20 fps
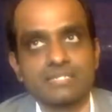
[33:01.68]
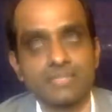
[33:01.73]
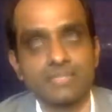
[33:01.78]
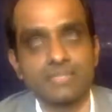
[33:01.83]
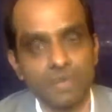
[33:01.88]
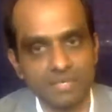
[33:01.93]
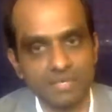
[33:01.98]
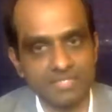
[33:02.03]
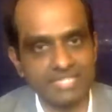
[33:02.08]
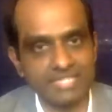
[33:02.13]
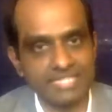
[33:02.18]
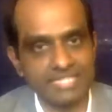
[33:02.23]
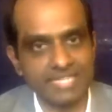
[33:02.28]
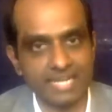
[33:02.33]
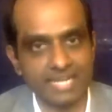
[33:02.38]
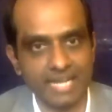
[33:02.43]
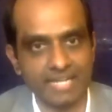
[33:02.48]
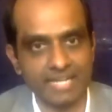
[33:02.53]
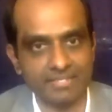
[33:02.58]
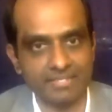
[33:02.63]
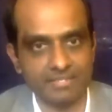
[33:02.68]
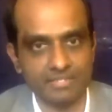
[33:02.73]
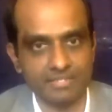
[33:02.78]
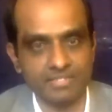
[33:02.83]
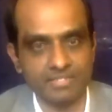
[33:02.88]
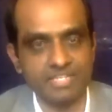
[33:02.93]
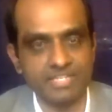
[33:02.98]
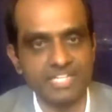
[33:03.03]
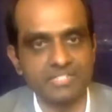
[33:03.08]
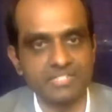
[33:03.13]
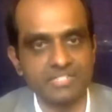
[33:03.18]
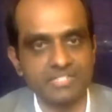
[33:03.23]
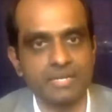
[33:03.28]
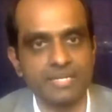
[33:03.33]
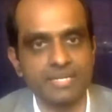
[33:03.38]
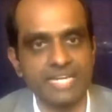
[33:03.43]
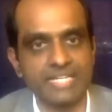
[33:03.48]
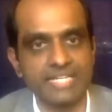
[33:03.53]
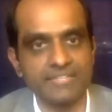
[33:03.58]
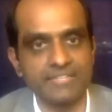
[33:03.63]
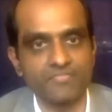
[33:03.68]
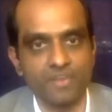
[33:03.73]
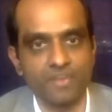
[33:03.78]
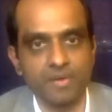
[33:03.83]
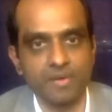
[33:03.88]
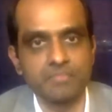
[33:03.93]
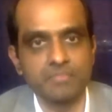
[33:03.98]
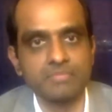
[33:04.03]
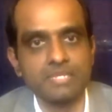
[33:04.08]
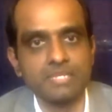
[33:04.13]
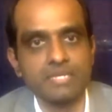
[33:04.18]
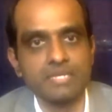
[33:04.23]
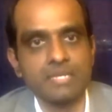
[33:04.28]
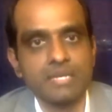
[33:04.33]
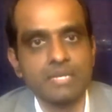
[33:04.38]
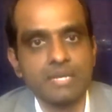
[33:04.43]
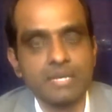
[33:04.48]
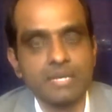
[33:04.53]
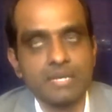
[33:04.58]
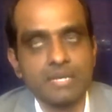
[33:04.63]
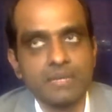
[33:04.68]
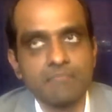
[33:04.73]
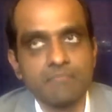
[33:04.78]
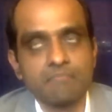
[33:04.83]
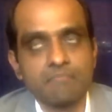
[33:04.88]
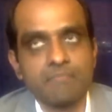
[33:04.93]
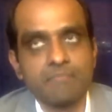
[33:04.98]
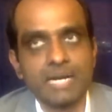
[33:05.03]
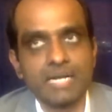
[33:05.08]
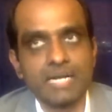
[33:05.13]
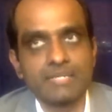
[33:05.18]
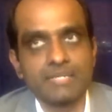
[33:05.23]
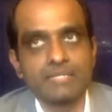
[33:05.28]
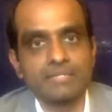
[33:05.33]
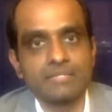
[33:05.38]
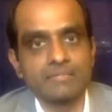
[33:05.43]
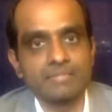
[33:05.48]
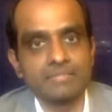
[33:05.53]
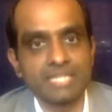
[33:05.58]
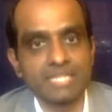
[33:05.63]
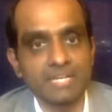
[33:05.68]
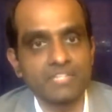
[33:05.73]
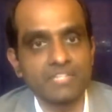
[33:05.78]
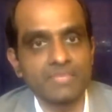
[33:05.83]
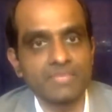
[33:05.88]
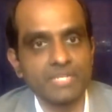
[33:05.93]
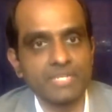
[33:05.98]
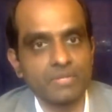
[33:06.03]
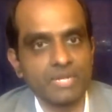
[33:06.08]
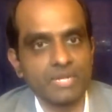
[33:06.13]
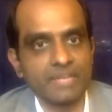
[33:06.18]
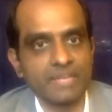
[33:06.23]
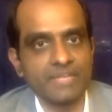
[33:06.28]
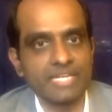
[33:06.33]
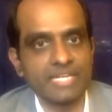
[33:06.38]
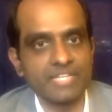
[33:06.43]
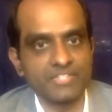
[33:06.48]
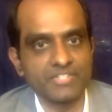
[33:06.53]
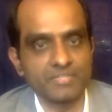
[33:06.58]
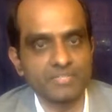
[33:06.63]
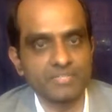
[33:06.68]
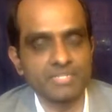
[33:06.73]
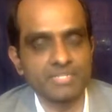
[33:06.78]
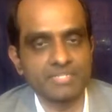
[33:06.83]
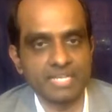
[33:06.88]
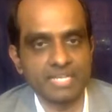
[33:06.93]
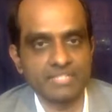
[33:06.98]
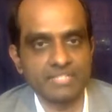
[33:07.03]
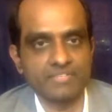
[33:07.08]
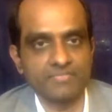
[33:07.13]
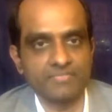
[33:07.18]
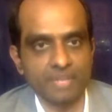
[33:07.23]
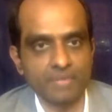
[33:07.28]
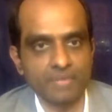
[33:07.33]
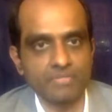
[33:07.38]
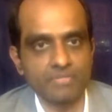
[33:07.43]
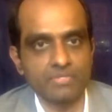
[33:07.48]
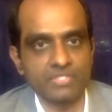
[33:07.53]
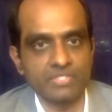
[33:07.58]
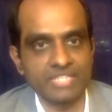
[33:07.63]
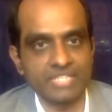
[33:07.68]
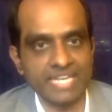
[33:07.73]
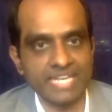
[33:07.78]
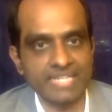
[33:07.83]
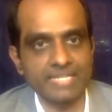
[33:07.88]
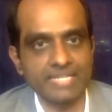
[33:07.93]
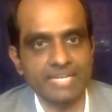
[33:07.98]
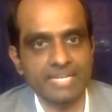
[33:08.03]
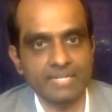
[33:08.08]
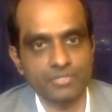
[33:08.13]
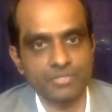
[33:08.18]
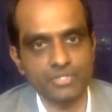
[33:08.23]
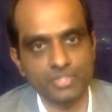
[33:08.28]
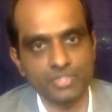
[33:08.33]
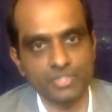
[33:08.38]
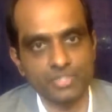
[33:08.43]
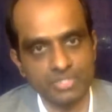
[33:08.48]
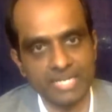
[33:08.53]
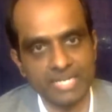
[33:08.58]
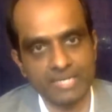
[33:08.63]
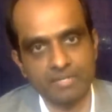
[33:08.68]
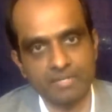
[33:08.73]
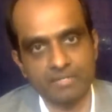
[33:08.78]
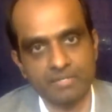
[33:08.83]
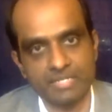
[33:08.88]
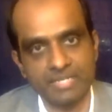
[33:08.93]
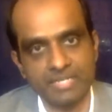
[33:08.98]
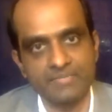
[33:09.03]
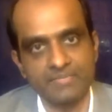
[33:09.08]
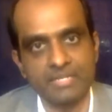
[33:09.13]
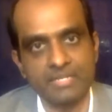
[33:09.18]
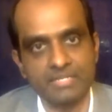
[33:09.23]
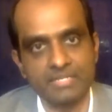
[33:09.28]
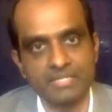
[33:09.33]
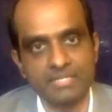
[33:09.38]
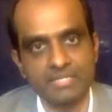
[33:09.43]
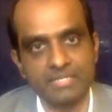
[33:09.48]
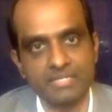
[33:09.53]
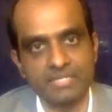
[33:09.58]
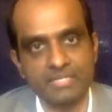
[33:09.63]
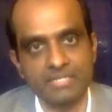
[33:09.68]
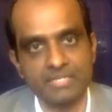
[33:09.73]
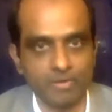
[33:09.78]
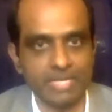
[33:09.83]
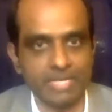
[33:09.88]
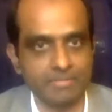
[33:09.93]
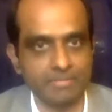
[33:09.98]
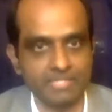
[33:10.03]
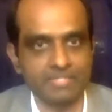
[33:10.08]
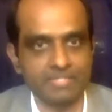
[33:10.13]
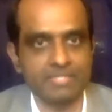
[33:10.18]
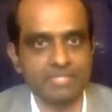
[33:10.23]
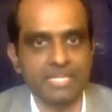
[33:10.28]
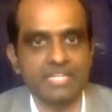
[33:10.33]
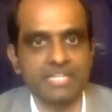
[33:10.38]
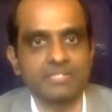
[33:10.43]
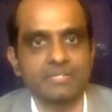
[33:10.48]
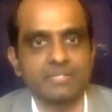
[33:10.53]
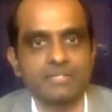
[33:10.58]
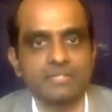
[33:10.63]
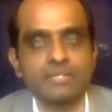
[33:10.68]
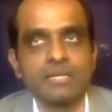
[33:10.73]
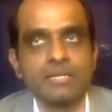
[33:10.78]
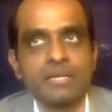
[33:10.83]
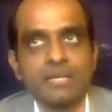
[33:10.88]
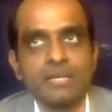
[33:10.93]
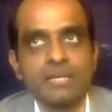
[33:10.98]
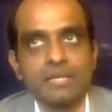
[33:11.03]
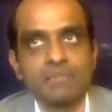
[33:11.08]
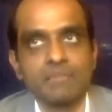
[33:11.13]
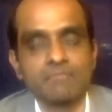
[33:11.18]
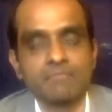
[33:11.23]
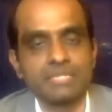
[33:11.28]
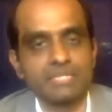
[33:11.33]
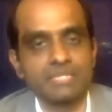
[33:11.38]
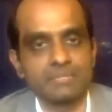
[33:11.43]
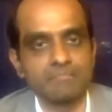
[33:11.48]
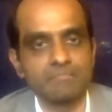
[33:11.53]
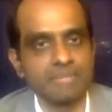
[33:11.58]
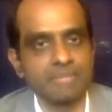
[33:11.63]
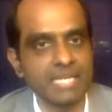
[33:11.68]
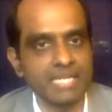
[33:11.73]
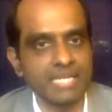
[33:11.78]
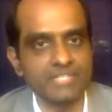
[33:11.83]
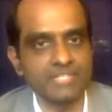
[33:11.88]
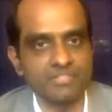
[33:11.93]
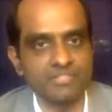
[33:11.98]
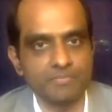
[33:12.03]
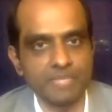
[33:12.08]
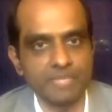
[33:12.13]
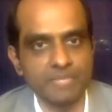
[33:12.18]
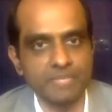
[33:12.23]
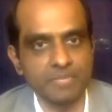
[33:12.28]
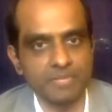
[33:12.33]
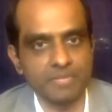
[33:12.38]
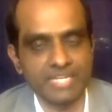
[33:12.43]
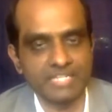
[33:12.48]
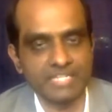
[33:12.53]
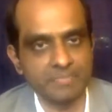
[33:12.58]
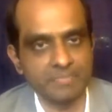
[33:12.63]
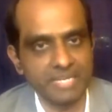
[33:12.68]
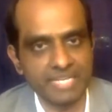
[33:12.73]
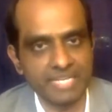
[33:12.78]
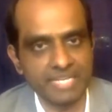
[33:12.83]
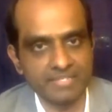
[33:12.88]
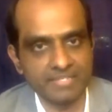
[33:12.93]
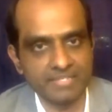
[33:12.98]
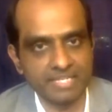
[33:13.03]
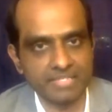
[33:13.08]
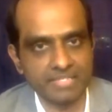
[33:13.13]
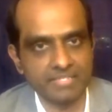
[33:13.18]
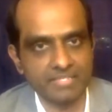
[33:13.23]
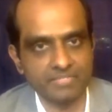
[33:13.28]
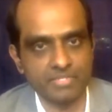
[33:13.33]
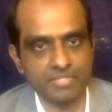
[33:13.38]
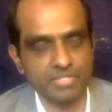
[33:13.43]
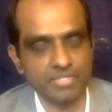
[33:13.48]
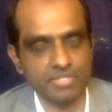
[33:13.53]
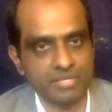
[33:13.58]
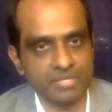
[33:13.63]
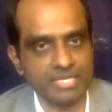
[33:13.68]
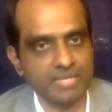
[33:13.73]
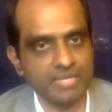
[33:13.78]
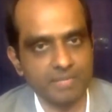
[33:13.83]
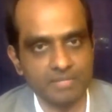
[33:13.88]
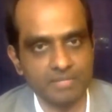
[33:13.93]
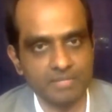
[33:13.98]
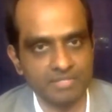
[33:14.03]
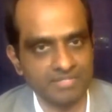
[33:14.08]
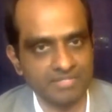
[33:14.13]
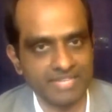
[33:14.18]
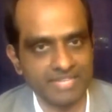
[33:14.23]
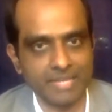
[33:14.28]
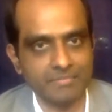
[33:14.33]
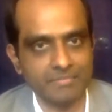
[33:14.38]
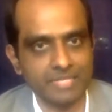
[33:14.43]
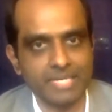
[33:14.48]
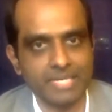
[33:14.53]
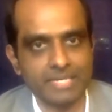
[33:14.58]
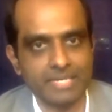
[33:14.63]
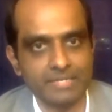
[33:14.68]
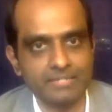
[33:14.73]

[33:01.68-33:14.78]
want to see that as a traditional data form, but because we don't have any instruments as of now to say that or show that or given as a PowerPoint presentation, but there are millions of people who are experiencing this and are talking about the same thing.